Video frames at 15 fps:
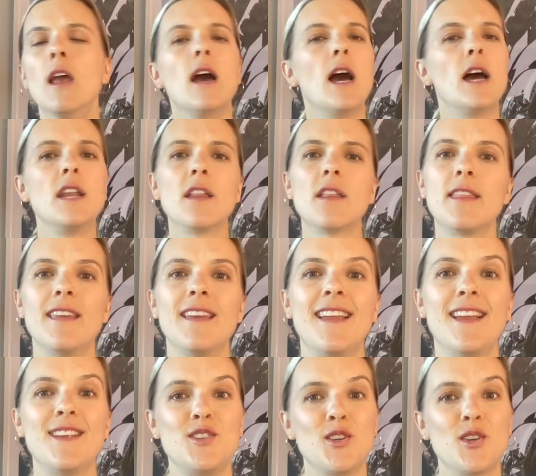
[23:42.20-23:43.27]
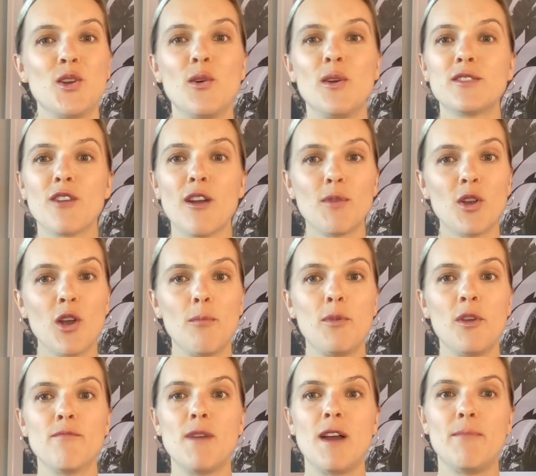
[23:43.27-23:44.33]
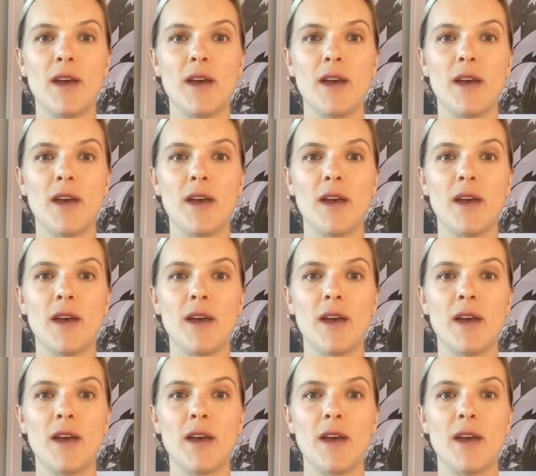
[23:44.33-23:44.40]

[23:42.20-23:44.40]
Another thing is you can always grab a copy of my